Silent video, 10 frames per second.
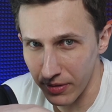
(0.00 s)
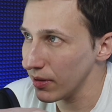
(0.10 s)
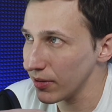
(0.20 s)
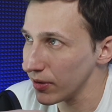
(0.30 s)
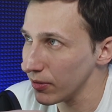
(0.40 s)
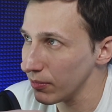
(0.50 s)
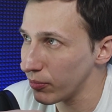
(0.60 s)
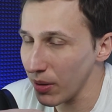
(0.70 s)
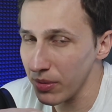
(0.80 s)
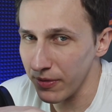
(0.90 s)
As you
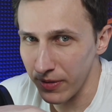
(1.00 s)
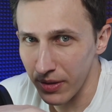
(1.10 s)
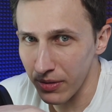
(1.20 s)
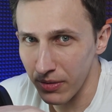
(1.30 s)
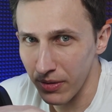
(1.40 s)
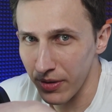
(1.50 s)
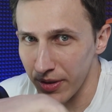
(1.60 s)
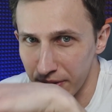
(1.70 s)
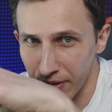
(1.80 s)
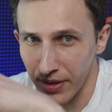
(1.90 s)
probably feel,
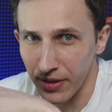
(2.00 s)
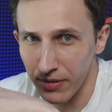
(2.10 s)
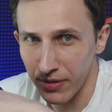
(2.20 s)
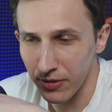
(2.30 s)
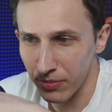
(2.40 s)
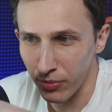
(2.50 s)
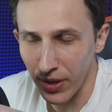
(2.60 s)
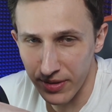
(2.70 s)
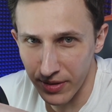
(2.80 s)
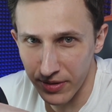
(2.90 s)
this thing is
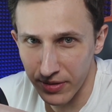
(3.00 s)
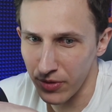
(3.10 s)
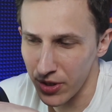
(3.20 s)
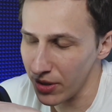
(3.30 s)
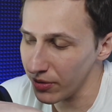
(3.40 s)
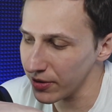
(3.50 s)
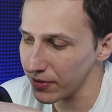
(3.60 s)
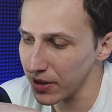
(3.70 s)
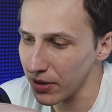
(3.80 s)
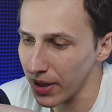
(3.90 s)
priceless. Share this
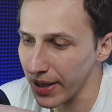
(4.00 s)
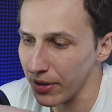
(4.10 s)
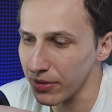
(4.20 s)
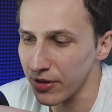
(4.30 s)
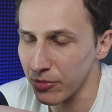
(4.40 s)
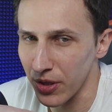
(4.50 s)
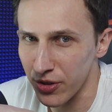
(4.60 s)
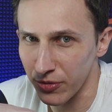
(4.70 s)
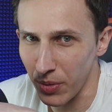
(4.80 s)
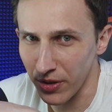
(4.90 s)
video out as much
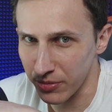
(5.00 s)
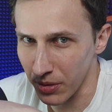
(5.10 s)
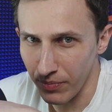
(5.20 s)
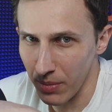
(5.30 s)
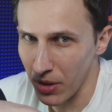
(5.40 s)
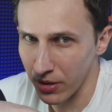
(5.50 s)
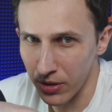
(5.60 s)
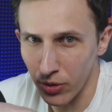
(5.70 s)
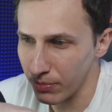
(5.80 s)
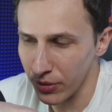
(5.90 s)
as possible among
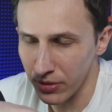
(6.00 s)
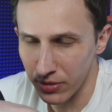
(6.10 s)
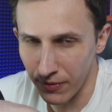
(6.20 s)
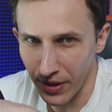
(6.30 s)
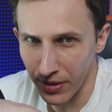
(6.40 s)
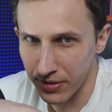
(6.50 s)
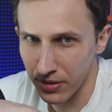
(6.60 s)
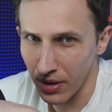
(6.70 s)
your producer fellas.